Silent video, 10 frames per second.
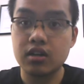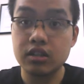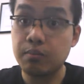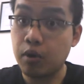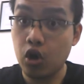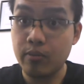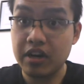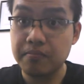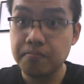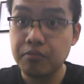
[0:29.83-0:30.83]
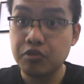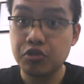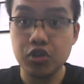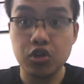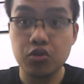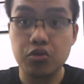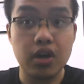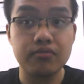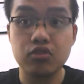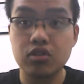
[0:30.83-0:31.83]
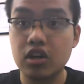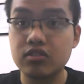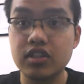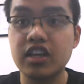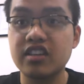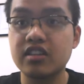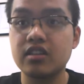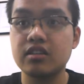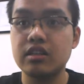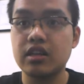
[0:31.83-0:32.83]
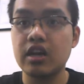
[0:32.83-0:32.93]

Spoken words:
diploma, so you have to contact the